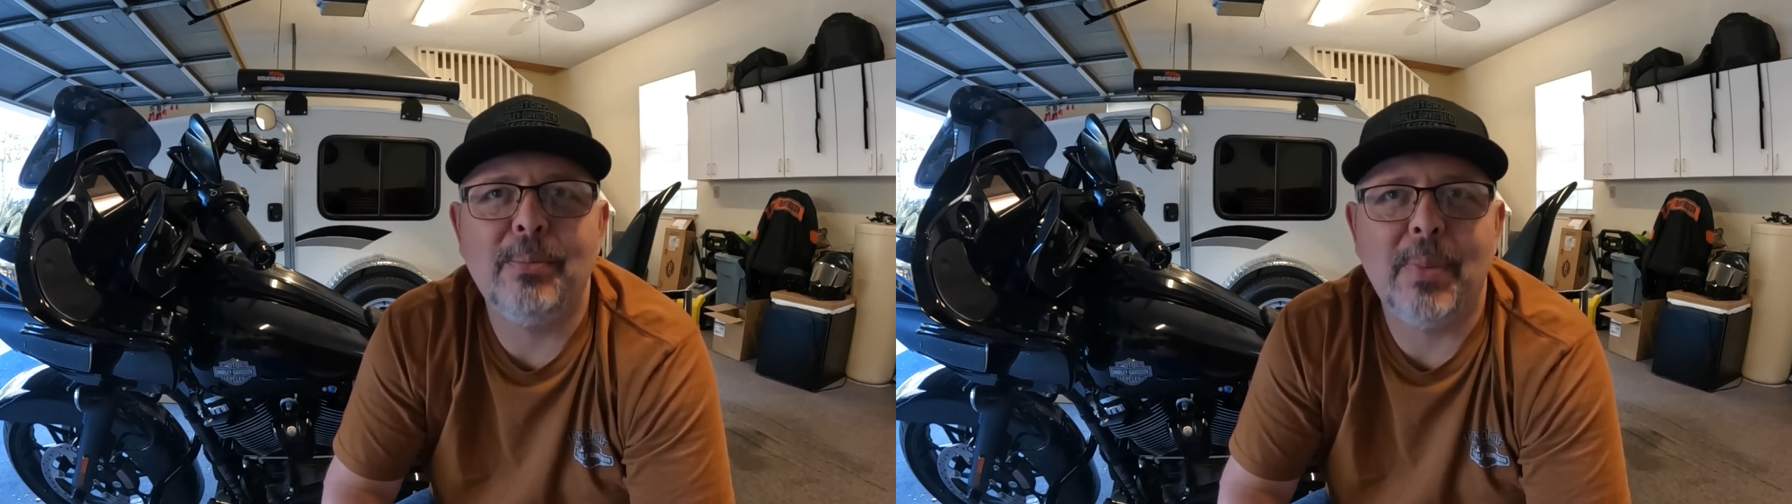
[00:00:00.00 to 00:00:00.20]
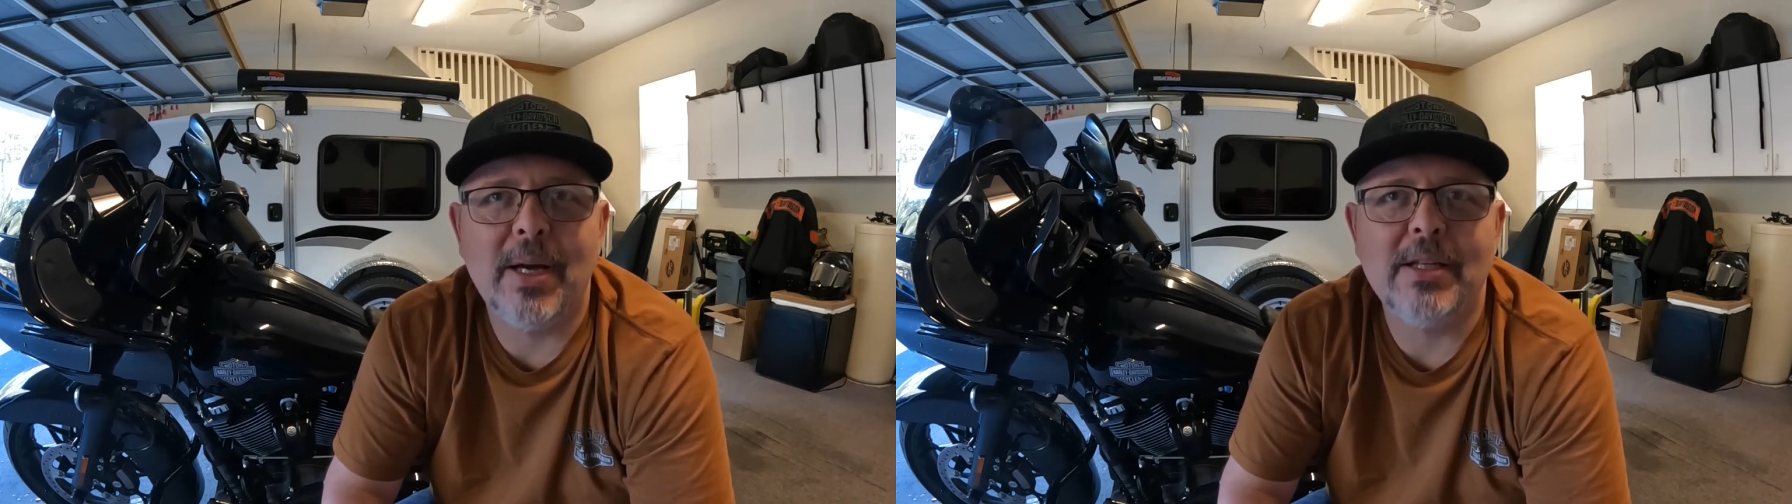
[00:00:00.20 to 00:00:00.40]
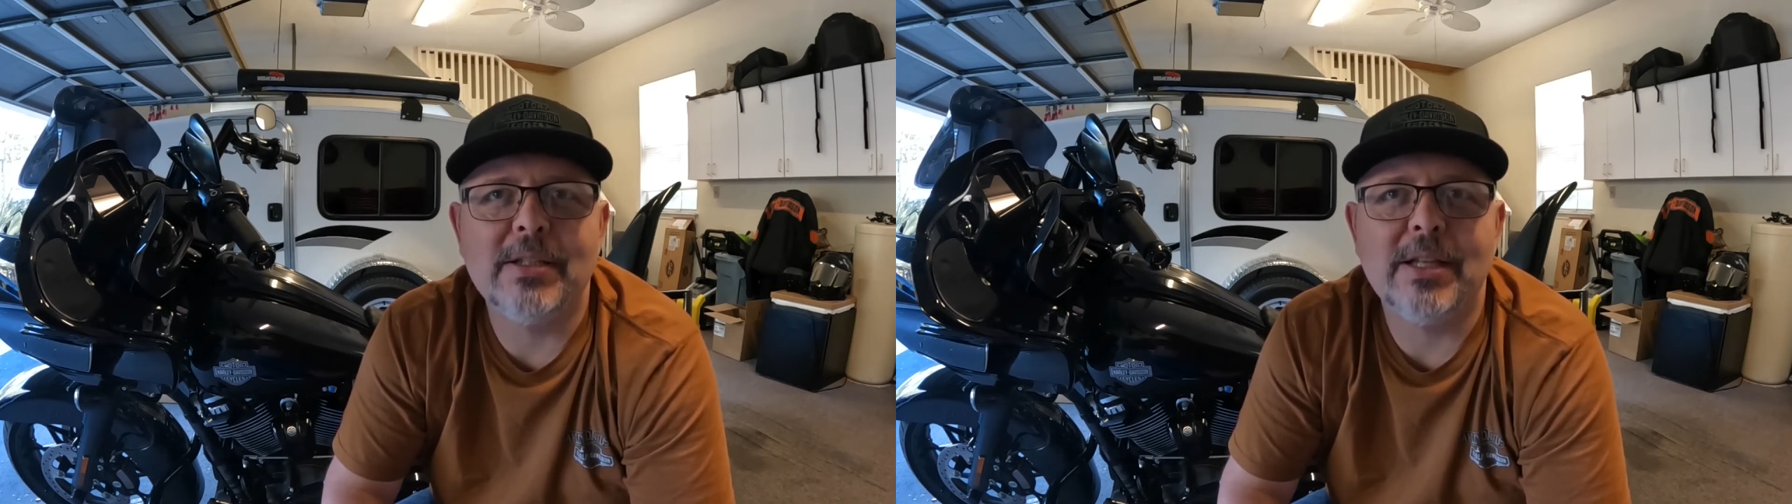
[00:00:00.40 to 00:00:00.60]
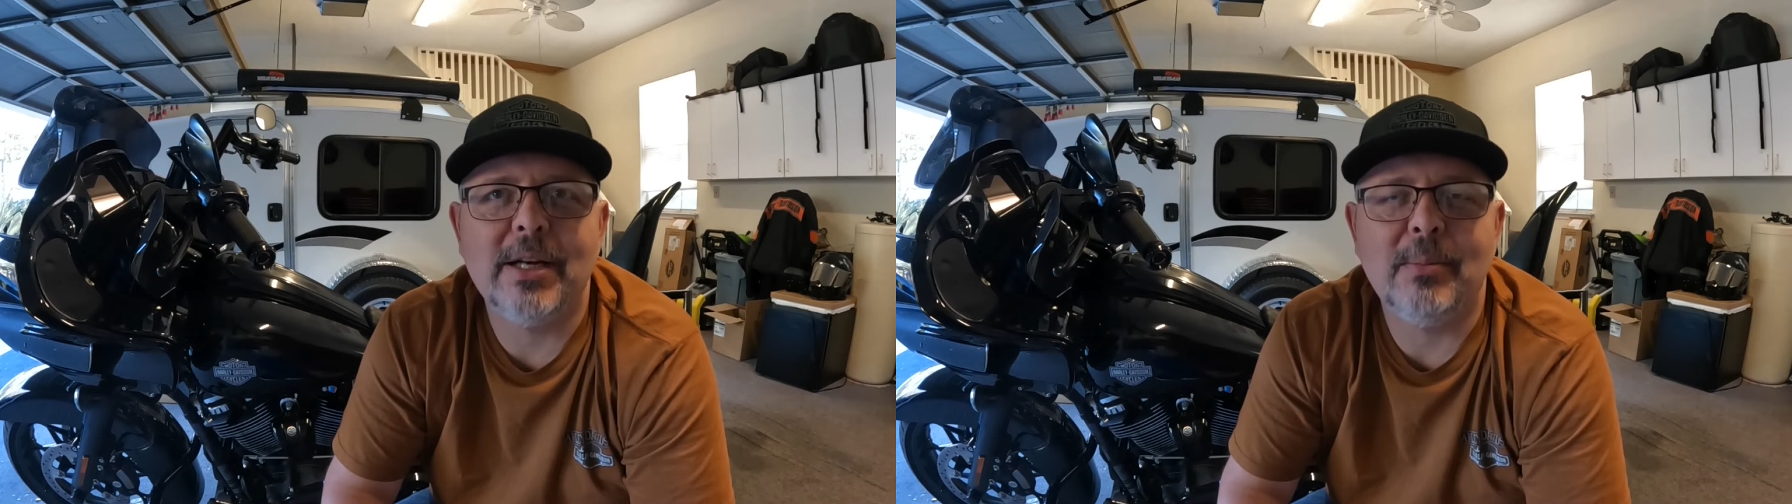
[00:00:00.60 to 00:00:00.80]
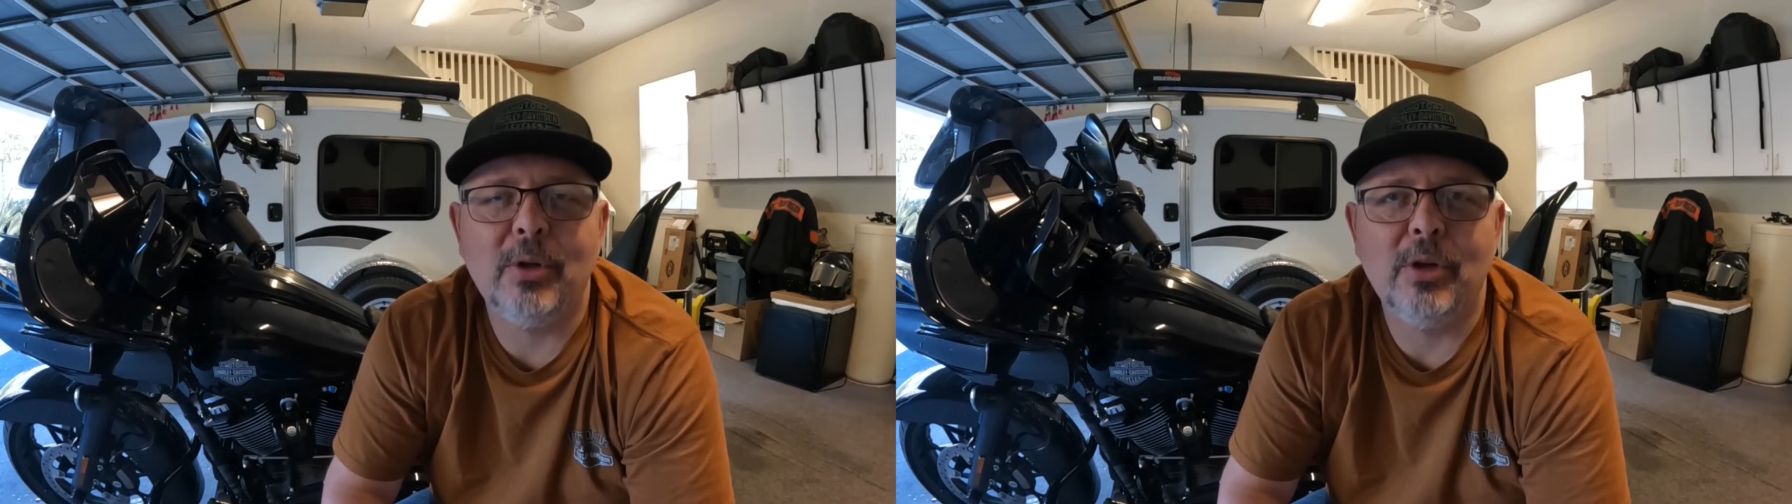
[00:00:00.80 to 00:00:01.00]
bikes that
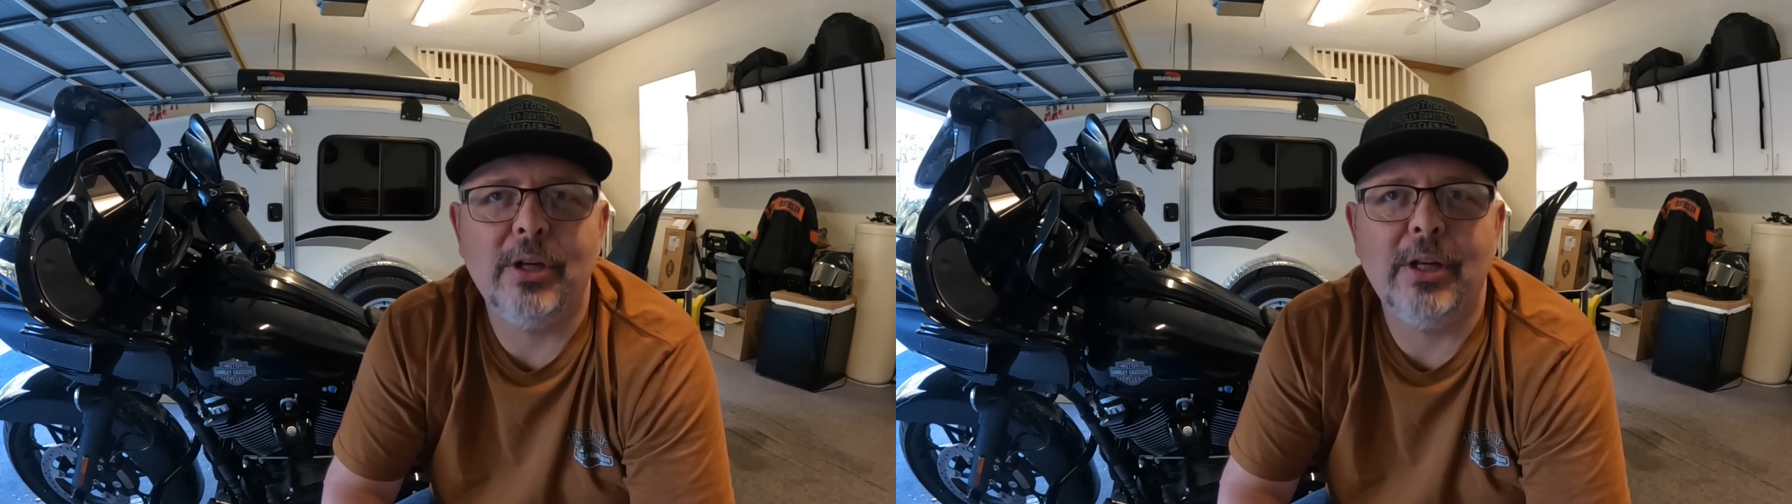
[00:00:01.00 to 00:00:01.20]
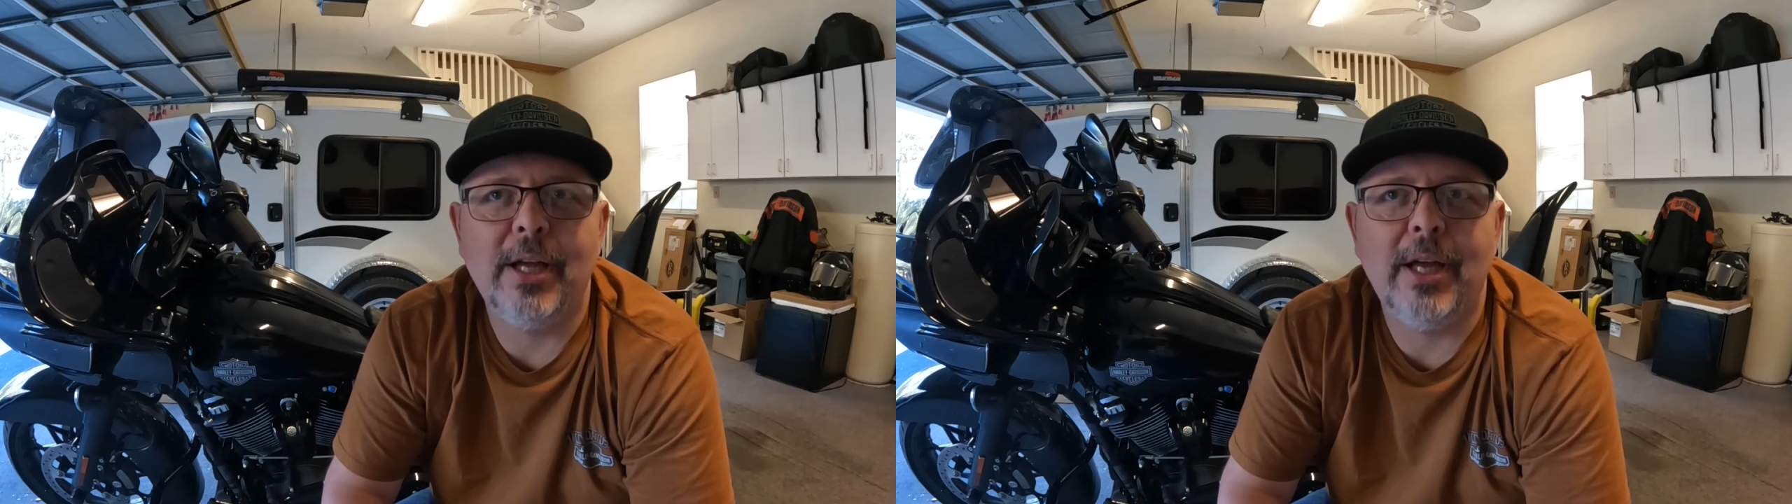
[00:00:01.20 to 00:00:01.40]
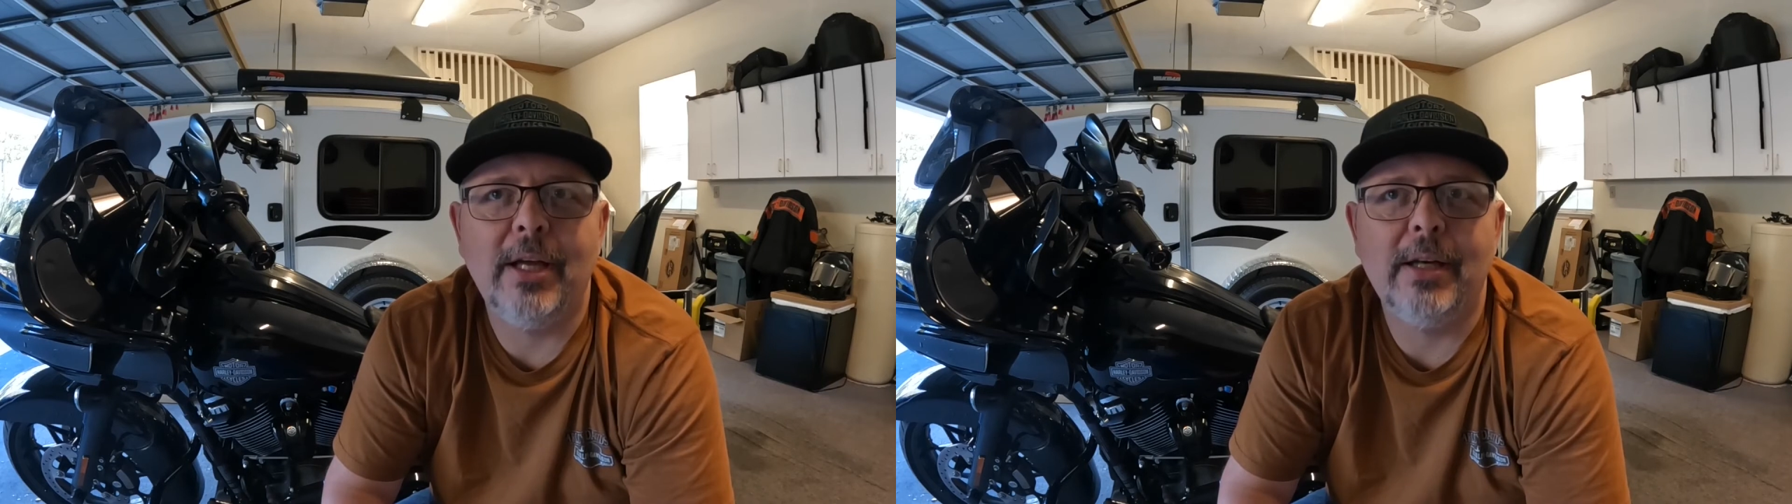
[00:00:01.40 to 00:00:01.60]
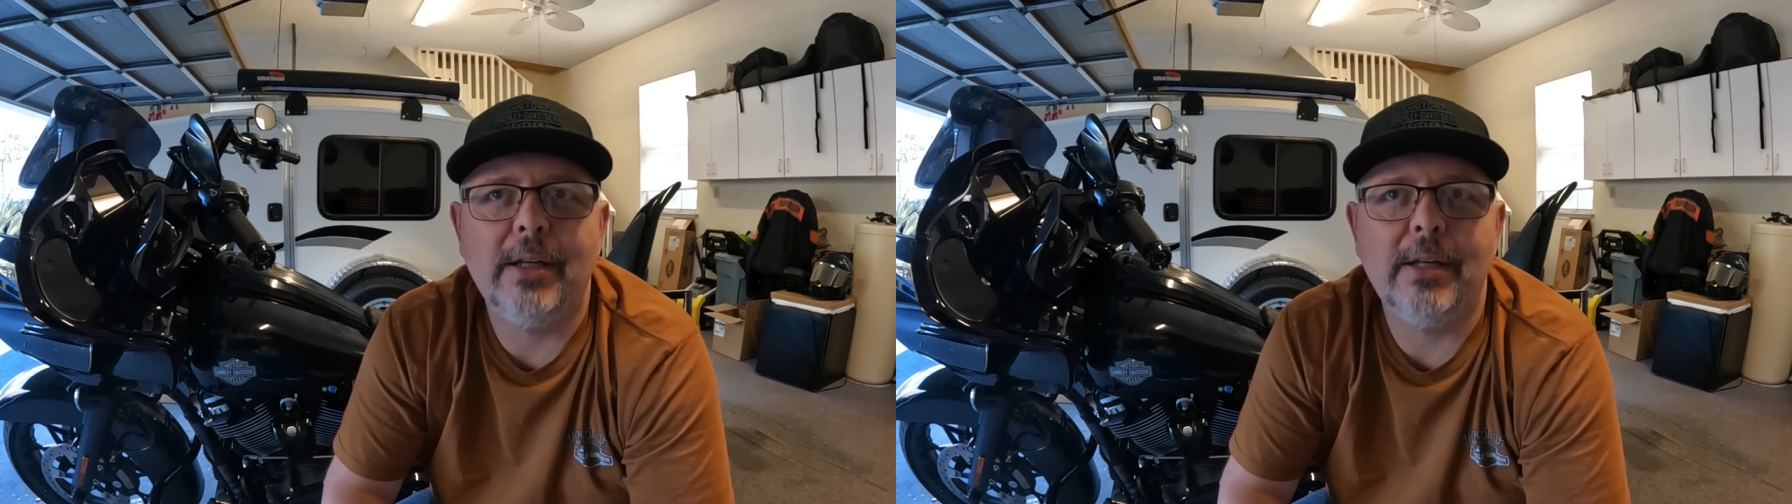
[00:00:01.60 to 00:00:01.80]
I'm looking at.